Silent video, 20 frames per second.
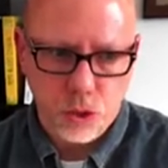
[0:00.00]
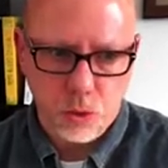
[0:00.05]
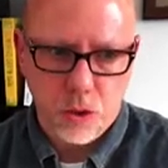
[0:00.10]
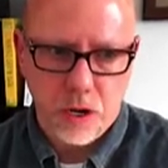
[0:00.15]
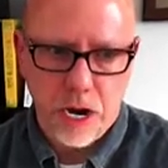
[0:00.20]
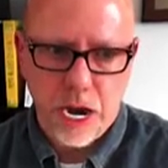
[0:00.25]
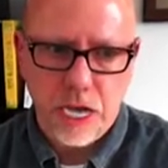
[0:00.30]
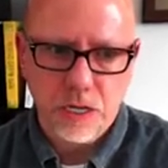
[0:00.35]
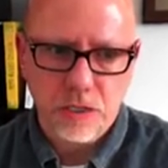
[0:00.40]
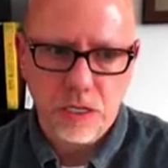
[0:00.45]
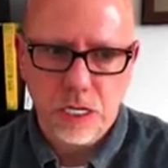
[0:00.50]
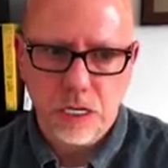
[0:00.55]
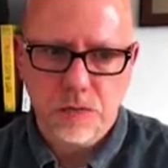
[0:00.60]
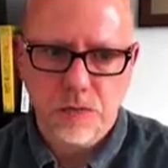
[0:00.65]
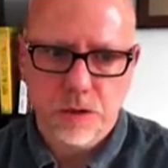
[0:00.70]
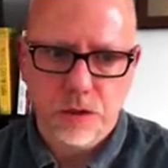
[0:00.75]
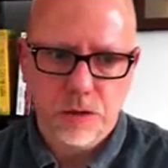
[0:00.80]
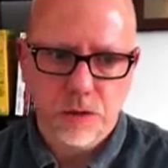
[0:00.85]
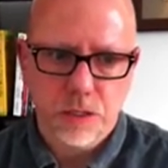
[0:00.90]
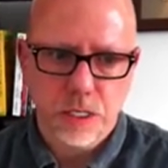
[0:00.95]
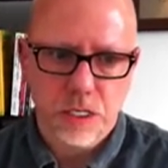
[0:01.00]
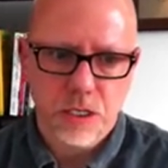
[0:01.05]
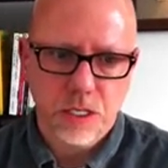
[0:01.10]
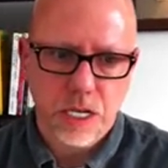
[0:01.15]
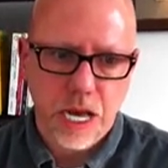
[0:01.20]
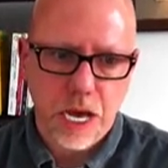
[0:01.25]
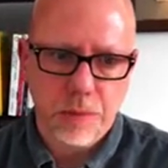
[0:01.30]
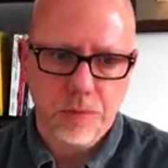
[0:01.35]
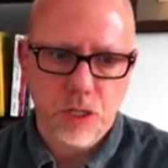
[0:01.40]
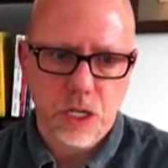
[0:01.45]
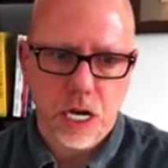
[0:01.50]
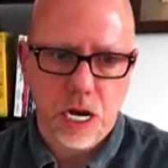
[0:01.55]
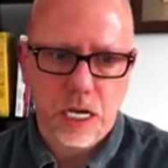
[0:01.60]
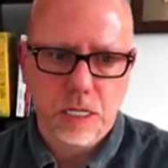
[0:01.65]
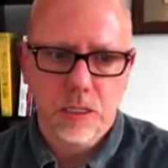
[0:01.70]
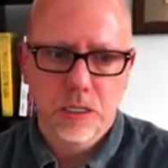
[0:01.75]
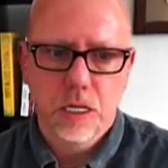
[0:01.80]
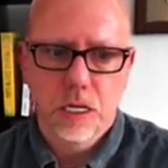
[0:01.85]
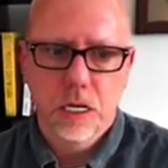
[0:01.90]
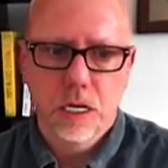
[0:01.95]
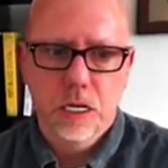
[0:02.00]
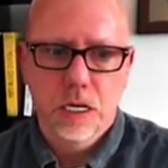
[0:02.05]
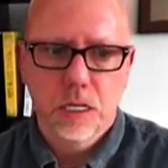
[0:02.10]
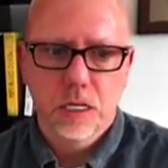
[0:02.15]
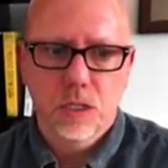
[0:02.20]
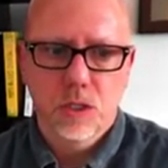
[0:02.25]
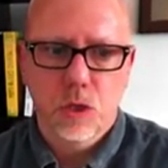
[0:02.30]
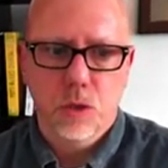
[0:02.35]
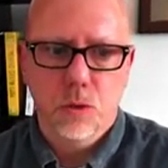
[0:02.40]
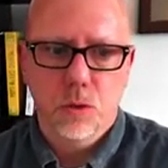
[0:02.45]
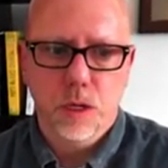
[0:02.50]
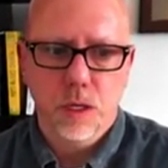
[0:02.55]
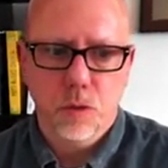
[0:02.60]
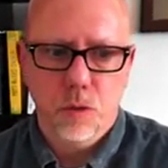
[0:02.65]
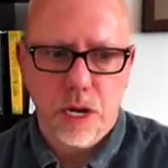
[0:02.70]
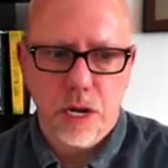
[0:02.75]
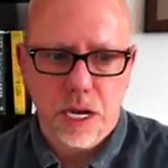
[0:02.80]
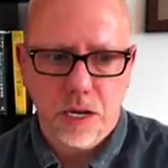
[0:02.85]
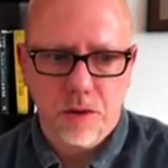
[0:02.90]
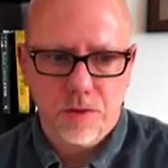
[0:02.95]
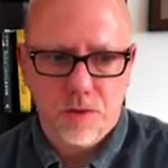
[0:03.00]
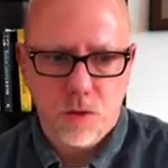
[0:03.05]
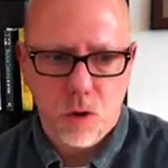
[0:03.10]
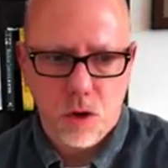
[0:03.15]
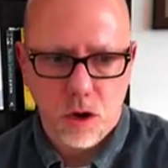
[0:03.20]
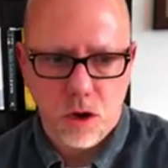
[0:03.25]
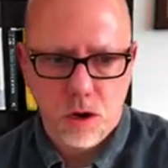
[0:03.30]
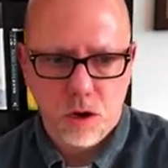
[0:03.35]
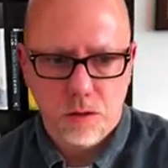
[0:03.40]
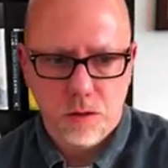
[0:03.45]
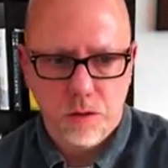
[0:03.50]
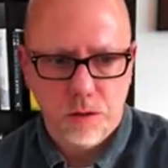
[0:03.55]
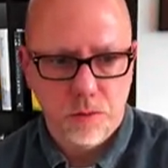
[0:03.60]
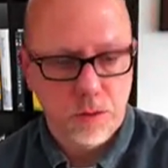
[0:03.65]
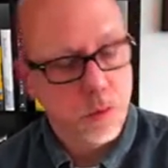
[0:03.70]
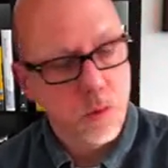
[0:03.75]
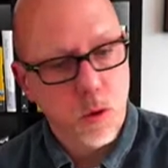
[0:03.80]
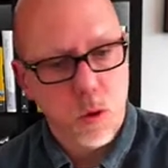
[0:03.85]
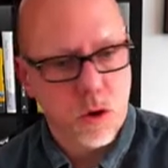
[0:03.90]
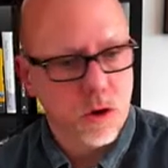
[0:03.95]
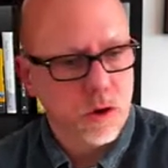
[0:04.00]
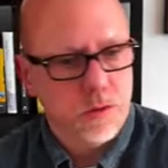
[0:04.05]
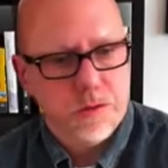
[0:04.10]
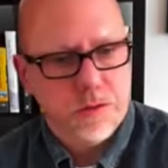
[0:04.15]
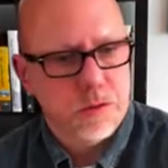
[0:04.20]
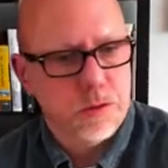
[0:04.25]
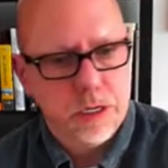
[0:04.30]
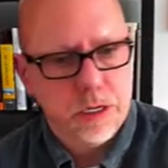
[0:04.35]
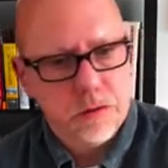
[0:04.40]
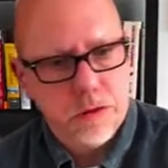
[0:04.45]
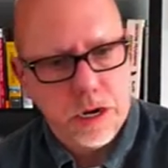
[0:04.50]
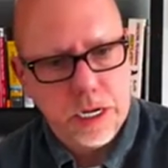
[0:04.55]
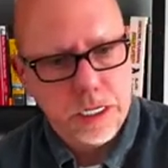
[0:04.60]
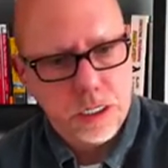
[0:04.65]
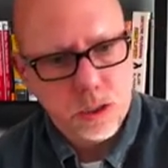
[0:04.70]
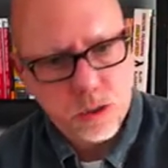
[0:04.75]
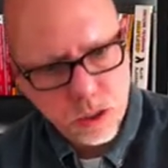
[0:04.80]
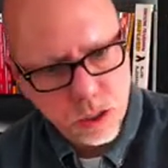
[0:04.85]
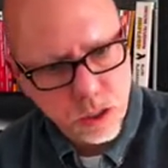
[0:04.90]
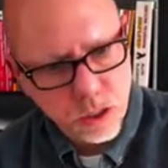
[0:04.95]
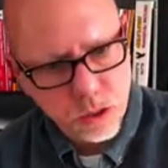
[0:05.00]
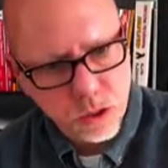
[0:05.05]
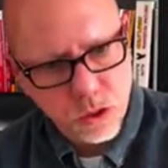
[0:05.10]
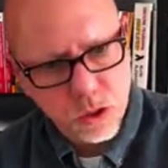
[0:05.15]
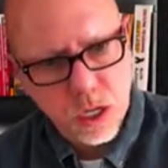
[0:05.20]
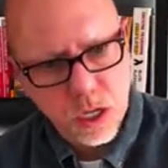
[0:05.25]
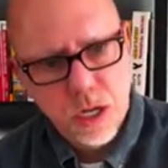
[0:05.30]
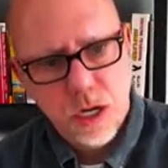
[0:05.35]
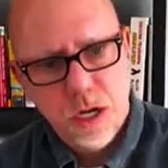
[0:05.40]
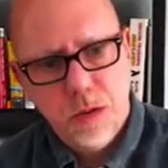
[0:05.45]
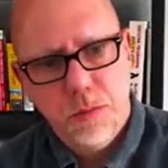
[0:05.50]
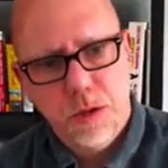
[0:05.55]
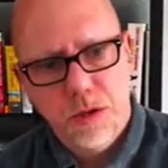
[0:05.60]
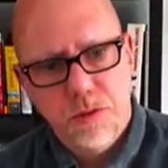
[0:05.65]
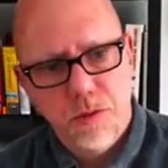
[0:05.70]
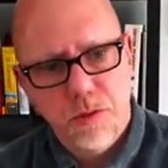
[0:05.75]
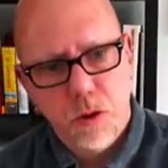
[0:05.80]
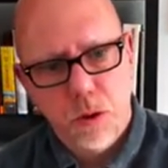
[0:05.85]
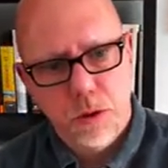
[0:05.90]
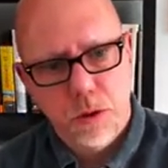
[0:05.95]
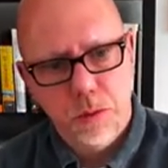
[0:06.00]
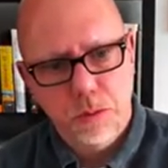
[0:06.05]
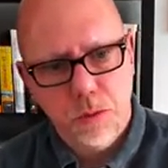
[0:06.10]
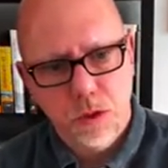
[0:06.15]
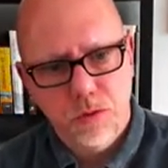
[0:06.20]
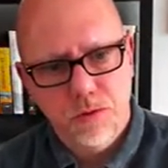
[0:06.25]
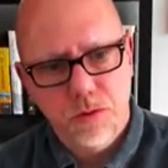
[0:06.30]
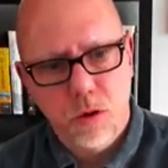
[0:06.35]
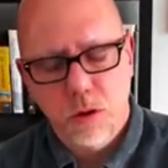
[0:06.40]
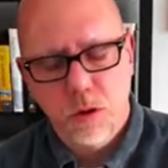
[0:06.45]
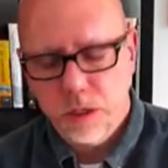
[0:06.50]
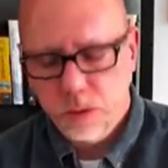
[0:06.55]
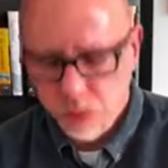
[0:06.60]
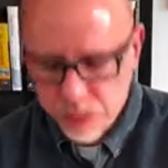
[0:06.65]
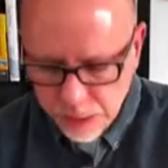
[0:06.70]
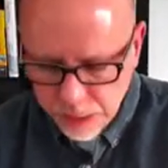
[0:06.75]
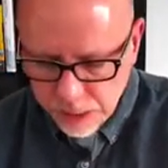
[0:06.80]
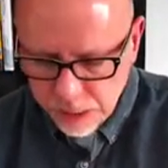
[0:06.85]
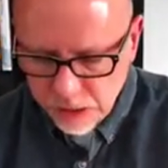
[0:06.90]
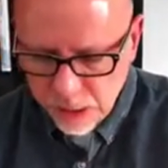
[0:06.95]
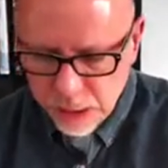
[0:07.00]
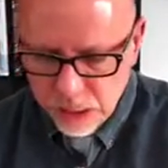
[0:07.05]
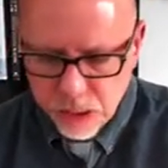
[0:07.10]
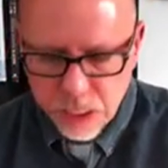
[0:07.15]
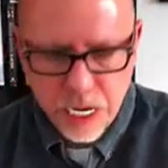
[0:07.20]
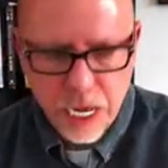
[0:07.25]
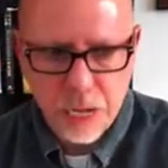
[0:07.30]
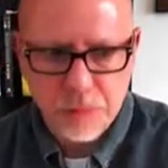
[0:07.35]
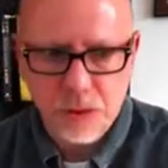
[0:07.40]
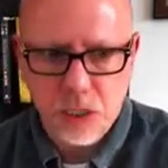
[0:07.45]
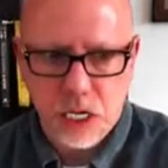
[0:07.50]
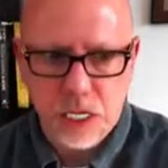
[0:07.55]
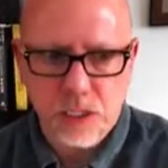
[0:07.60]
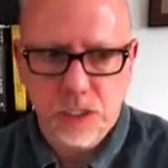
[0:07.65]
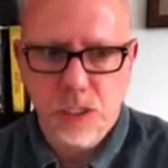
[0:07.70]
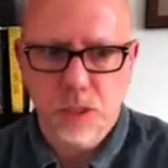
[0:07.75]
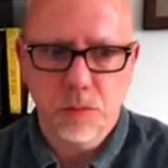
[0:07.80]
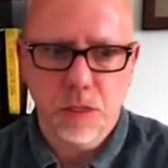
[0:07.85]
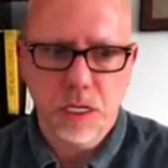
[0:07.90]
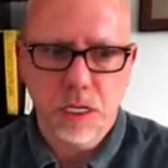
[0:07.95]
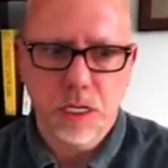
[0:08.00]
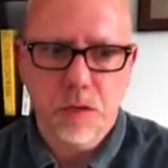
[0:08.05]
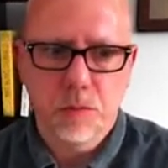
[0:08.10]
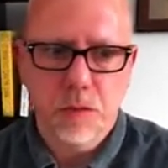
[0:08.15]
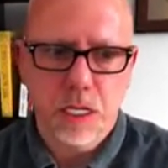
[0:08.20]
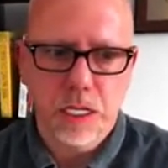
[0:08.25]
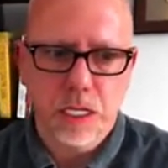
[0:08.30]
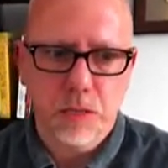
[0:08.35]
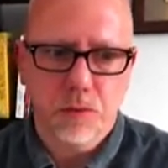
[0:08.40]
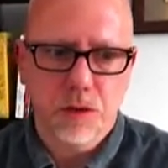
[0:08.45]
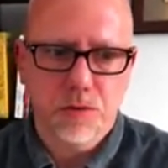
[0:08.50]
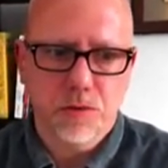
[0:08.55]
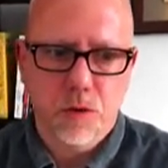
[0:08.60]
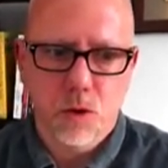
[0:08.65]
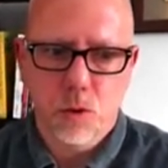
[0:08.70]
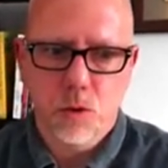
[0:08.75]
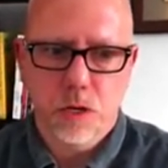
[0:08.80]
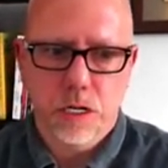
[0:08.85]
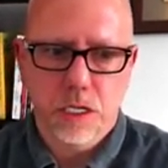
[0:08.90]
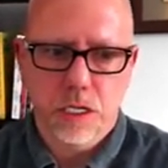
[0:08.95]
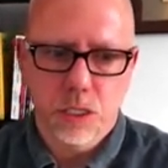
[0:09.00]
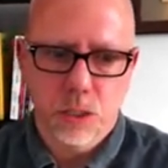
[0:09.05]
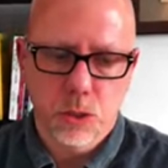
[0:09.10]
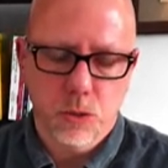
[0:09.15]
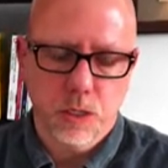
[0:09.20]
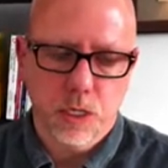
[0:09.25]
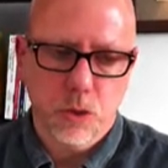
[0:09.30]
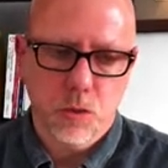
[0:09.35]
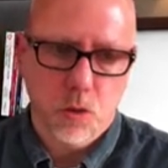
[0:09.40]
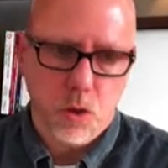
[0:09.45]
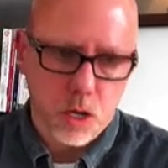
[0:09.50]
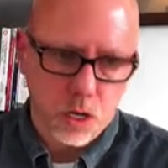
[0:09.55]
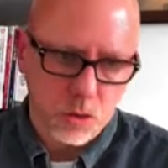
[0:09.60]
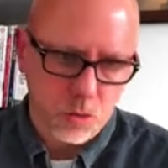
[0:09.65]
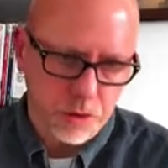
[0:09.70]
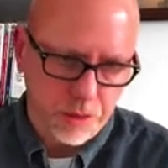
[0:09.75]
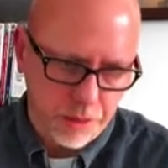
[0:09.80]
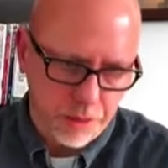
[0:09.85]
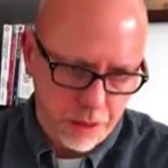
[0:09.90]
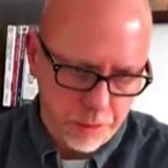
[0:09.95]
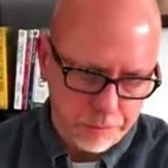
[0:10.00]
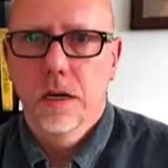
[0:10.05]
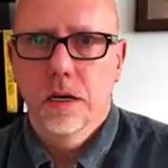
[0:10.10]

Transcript: We're asking for 3 snapshots, so we wait for the report of 3 ready trues before we move forward. We need these snapshots to be complete before we're going to do any work with them.